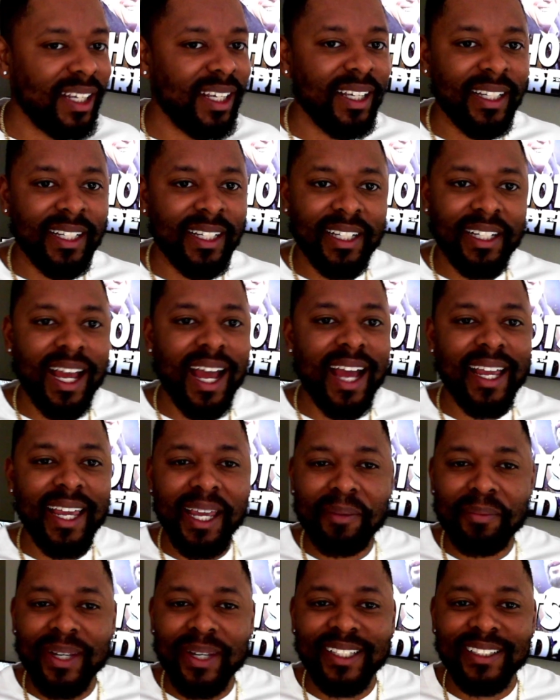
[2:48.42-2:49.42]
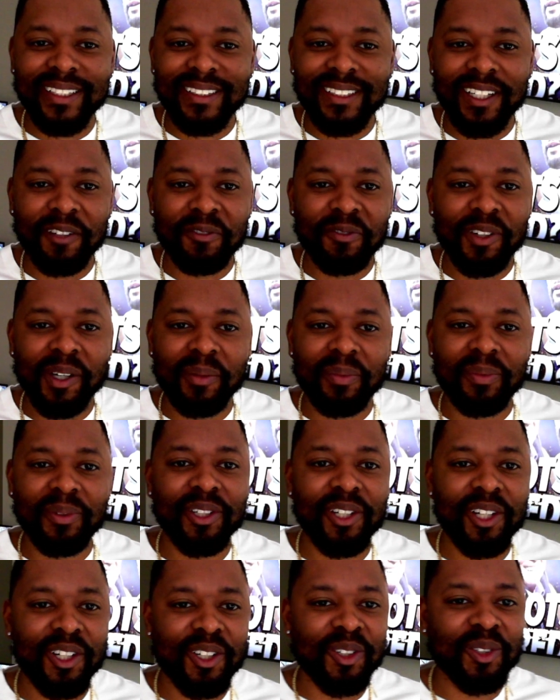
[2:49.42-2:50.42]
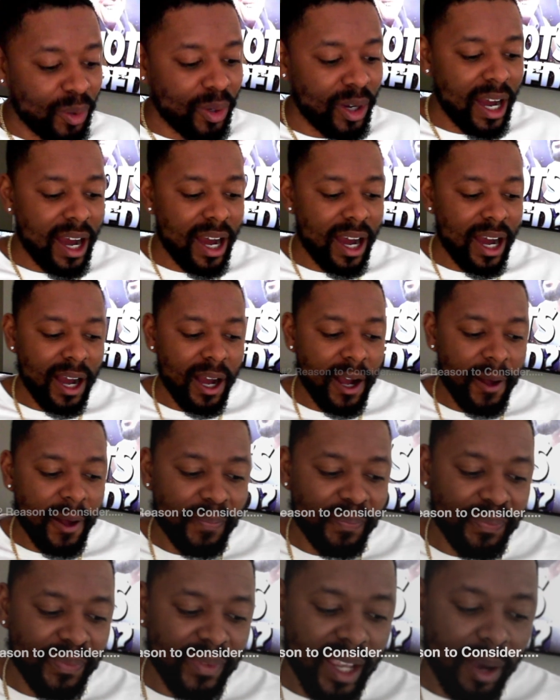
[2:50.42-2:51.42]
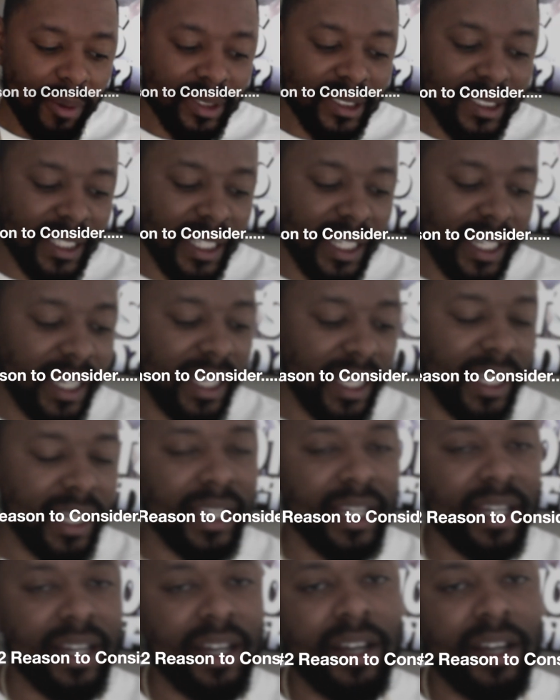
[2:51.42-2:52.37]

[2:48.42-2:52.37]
hey, I can't make this stuff up, you know. I would say,